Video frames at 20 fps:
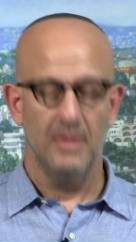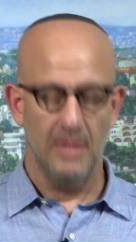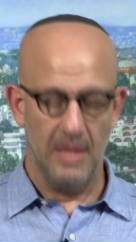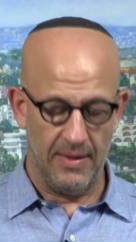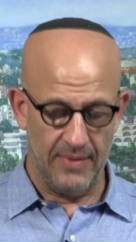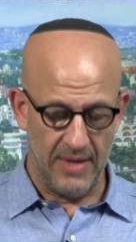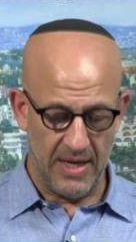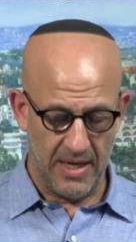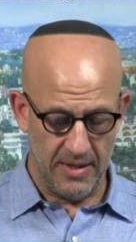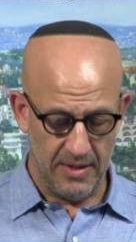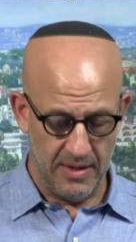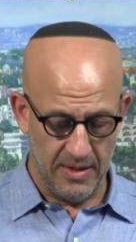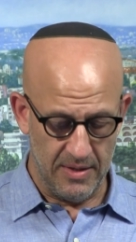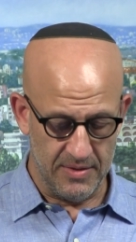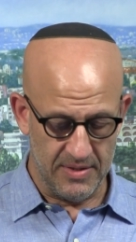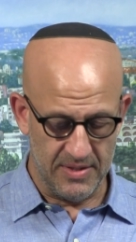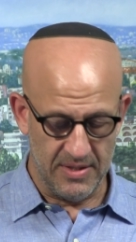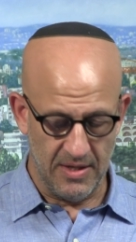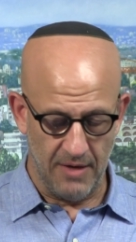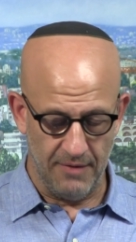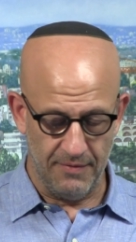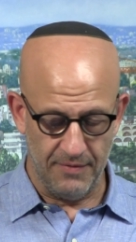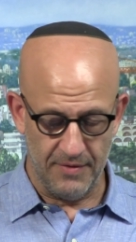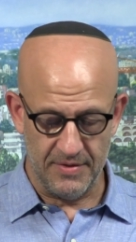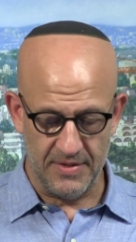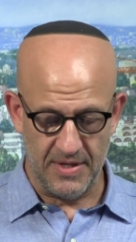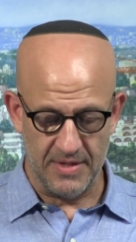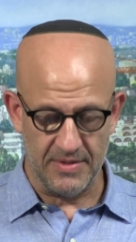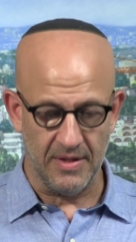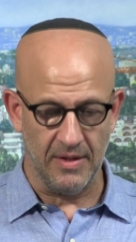And that in itself
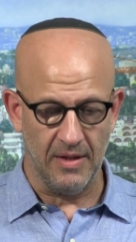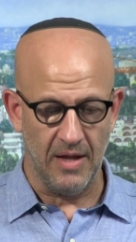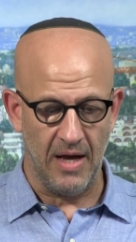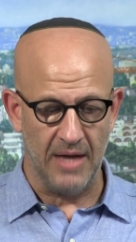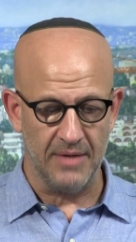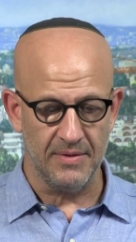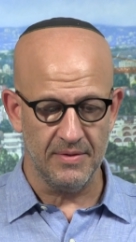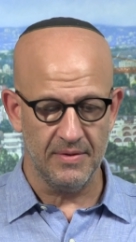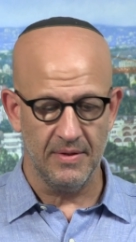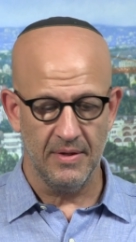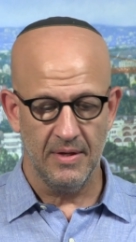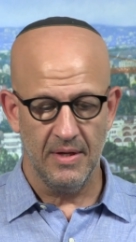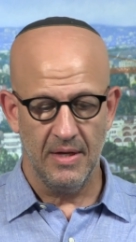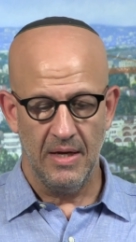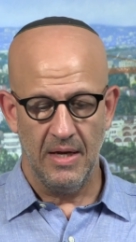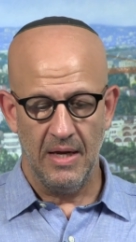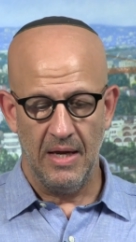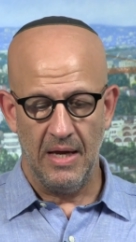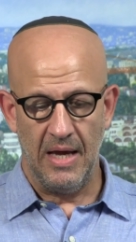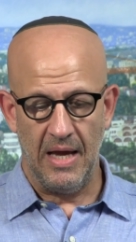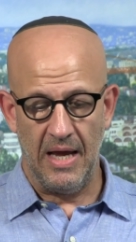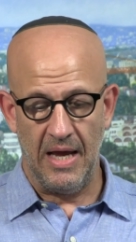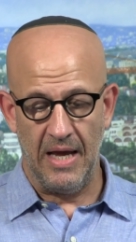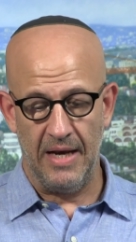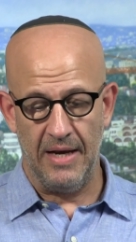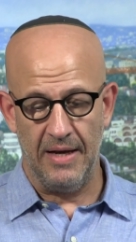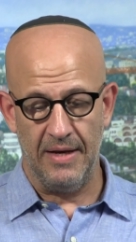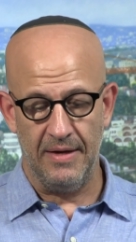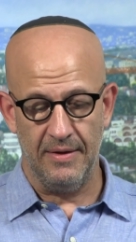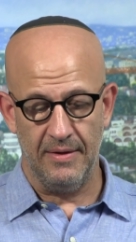says a lot.
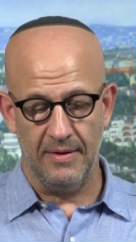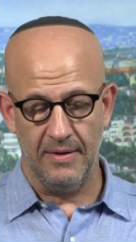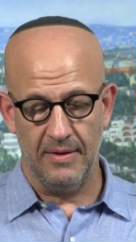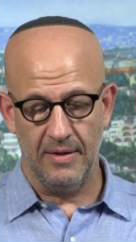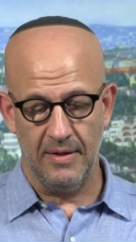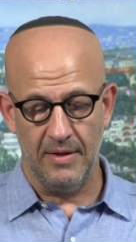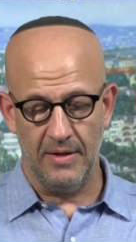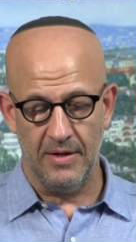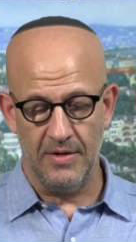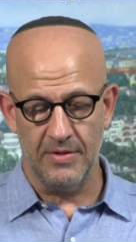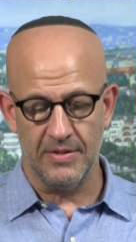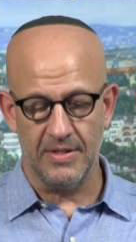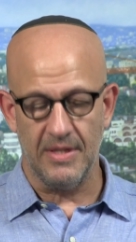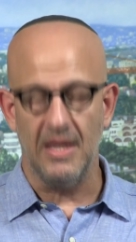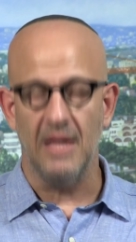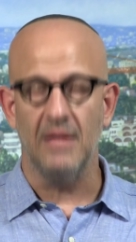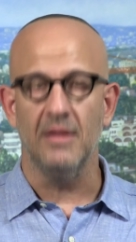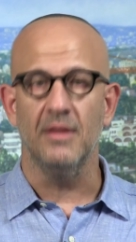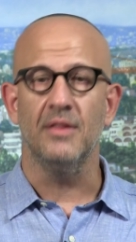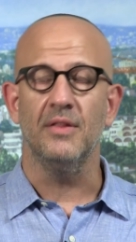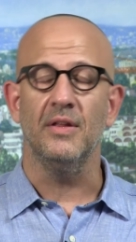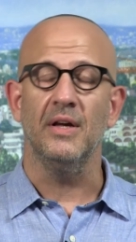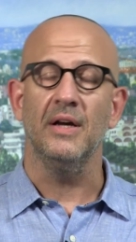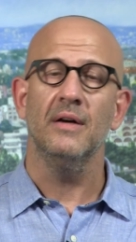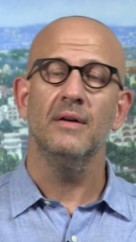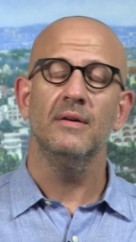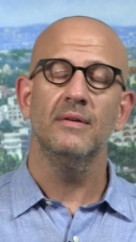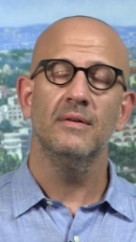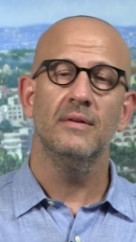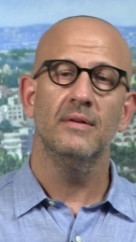And here's another thing,
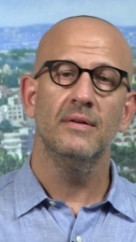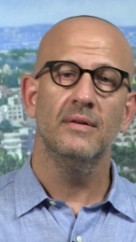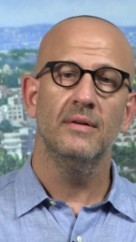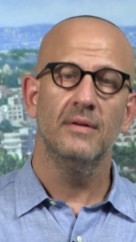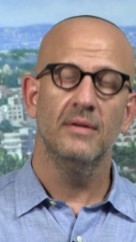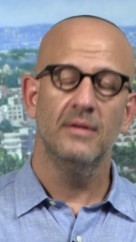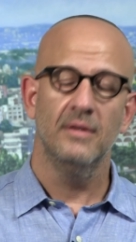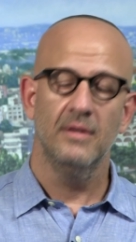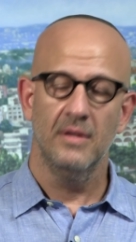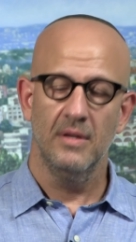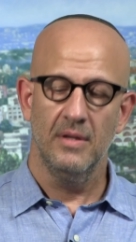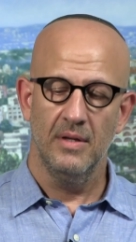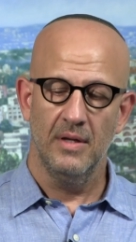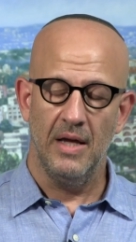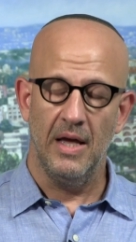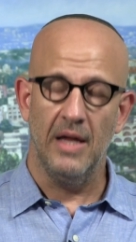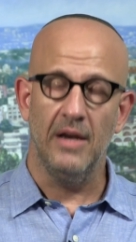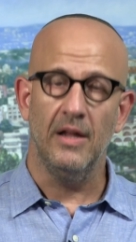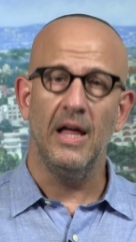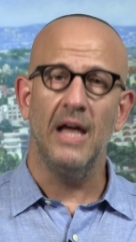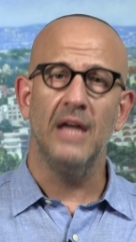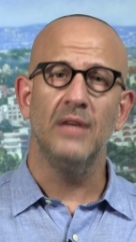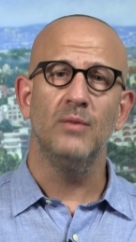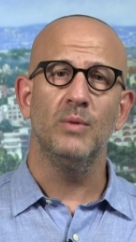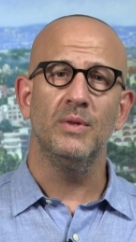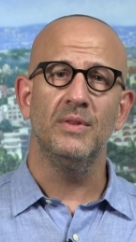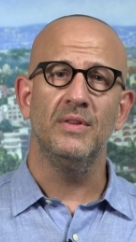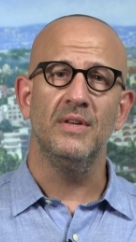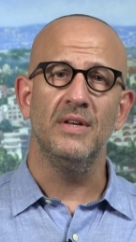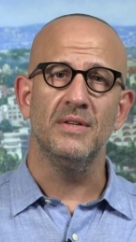and I'll end
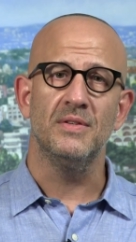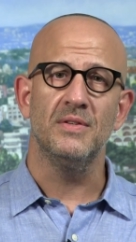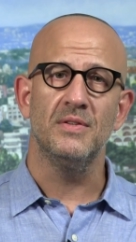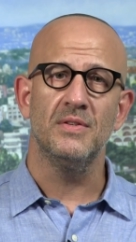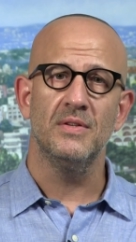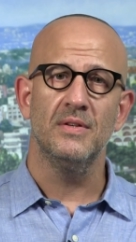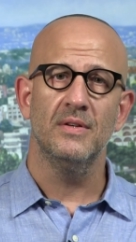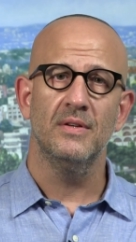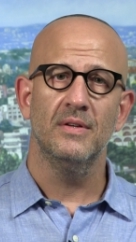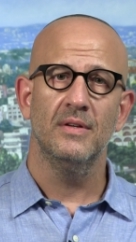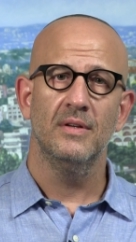with this.